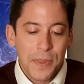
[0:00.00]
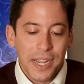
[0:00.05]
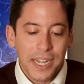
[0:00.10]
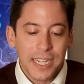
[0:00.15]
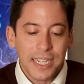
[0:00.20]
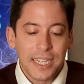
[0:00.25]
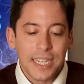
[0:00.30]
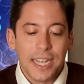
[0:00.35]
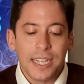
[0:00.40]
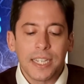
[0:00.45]

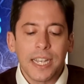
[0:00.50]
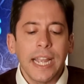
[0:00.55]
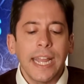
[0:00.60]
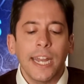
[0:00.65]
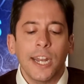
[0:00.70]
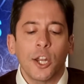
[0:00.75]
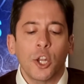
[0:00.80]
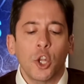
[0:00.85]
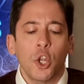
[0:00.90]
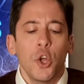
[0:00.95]
he says,
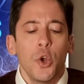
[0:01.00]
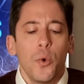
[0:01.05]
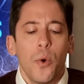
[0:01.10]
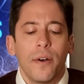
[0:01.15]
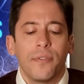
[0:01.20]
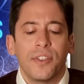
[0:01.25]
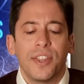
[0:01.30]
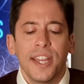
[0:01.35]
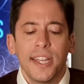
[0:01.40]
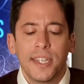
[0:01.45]
in
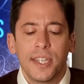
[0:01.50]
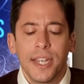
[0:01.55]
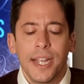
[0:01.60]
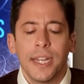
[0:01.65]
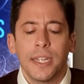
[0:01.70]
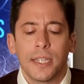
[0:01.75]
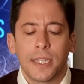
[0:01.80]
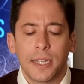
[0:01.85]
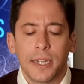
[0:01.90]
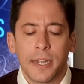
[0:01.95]
lieu of this
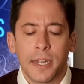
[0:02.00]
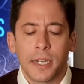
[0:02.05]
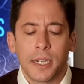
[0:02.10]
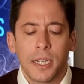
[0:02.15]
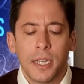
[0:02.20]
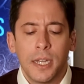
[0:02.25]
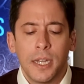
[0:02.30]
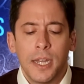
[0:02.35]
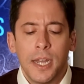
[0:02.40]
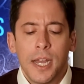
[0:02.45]

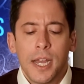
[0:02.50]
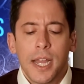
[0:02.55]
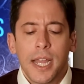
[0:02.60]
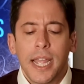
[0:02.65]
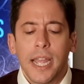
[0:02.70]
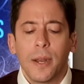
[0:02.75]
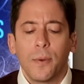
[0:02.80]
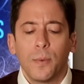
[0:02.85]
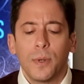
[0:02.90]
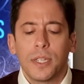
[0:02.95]
incident,
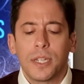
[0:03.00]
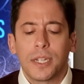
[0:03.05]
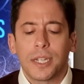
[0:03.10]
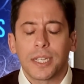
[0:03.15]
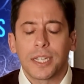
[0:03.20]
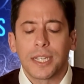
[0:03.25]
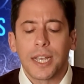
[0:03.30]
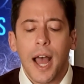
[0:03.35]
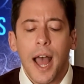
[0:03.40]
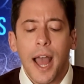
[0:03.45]
it was
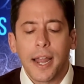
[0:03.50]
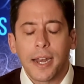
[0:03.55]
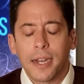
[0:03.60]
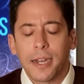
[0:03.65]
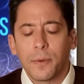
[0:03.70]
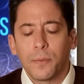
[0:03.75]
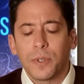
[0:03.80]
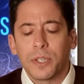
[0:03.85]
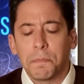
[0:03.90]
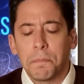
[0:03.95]

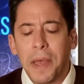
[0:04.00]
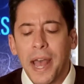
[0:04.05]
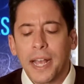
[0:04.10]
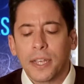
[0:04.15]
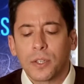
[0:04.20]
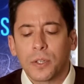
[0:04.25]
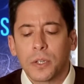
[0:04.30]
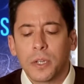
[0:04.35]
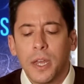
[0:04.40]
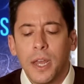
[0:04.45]
decided it was
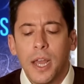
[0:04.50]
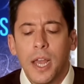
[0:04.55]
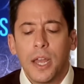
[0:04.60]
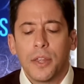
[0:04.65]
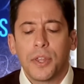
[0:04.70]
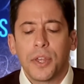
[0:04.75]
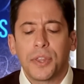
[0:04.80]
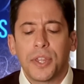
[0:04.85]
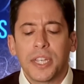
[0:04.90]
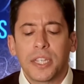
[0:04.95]
best
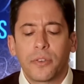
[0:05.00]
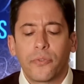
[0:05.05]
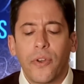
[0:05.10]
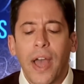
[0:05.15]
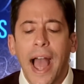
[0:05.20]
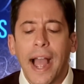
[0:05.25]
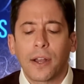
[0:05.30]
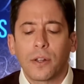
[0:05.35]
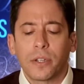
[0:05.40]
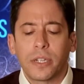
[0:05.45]
that this
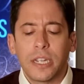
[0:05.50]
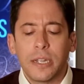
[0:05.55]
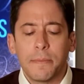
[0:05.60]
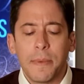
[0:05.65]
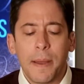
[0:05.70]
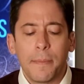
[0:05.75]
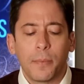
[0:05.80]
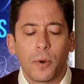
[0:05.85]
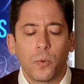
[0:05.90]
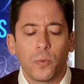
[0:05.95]
faculty
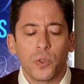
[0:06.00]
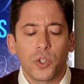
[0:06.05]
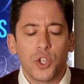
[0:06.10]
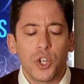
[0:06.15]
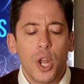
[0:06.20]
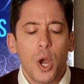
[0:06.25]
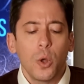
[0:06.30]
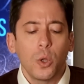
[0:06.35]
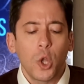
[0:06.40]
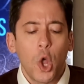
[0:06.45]
member was
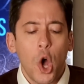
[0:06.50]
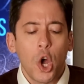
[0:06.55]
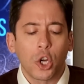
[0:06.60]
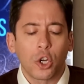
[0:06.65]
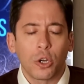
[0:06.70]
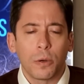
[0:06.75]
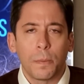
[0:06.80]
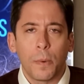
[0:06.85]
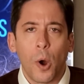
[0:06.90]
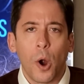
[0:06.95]
no
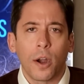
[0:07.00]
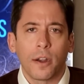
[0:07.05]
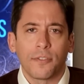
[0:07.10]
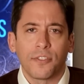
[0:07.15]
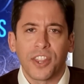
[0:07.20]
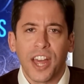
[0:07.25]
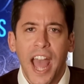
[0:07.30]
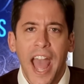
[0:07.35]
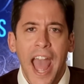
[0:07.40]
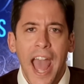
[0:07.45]
longer part
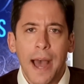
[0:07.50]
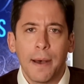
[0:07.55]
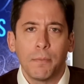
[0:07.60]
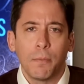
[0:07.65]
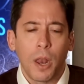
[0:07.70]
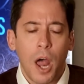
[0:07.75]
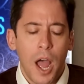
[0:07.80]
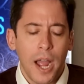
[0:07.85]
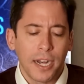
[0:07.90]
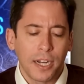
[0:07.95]
of the
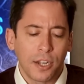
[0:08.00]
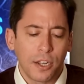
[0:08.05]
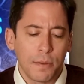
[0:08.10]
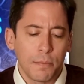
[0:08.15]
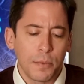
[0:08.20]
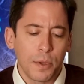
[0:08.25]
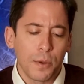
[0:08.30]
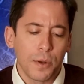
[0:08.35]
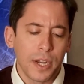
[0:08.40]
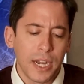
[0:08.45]
Hamline
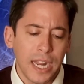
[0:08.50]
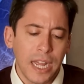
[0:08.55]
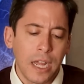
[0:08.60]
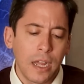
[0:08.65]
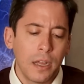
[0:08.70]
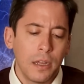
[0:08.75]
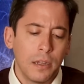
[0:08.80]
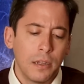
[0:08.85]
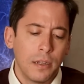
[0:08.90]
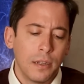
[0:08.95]

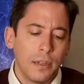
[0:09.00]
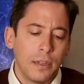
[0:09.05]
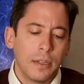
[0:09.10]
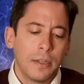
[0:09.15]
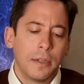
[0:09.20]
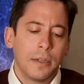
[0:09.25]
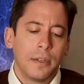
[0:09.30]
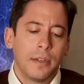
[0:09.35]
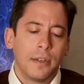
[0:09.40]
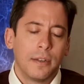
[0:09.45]
community.
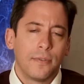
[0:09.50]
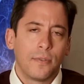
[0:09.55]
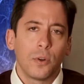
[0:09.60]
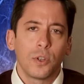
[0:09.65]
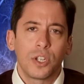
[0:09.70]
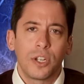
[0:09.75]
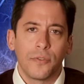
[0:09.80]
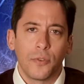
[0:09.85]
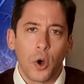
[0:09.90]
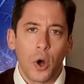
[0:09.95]

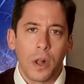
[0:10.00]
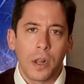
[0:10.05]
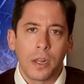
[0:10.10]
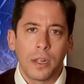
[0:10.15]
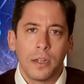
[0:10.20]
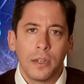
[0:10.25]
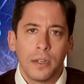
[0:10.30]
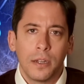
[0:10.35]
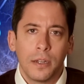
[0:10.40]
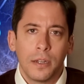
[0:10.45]
First of
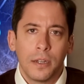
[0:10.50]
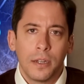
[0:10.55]
all,